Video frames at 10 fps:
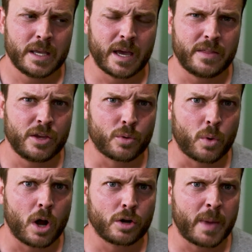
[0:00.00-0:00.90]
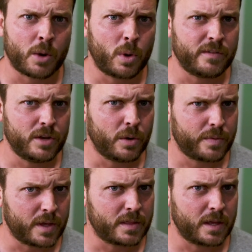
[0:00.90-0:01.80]
yeah, I think you're wrong no matter what if you don't
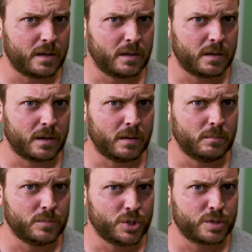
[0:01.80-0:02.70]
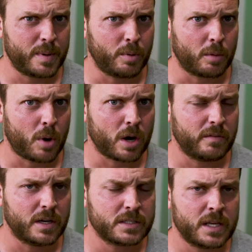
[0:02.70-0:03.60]
think that Jewish people are part
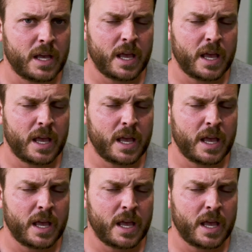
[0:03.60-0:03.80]
of us.